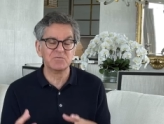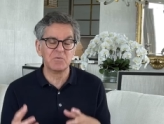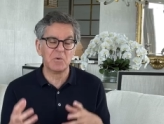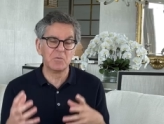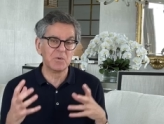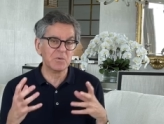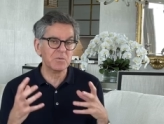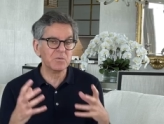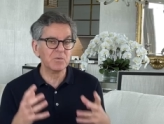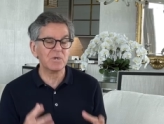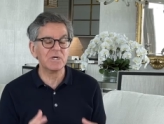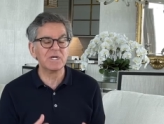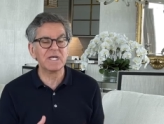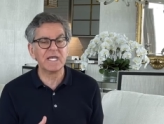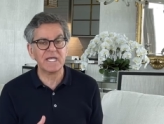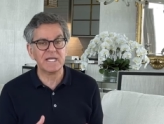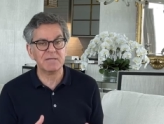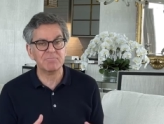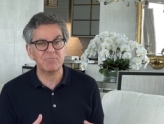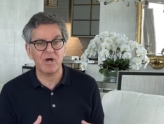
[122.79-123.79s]
we're
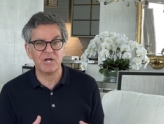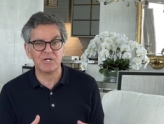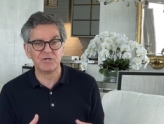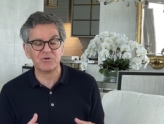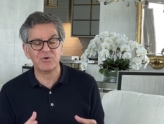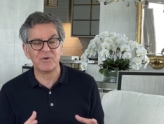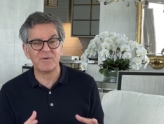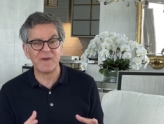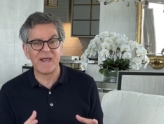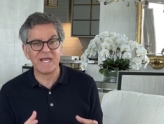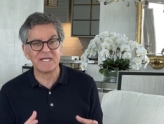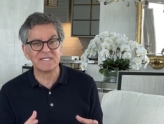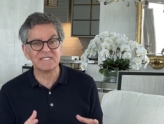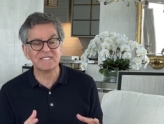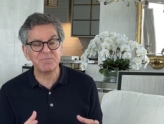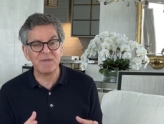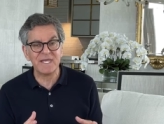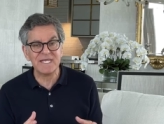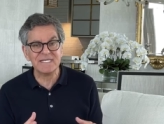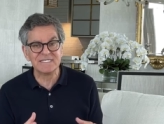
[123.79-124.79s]
working in monochromatic
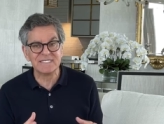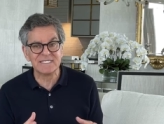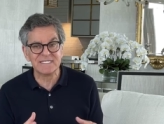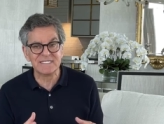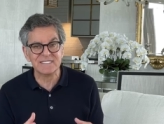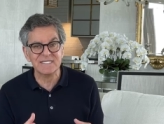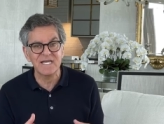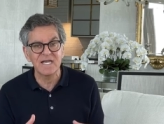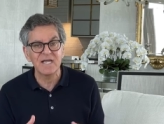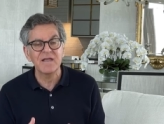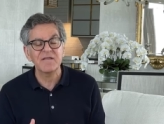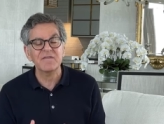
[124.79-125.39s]
spaces,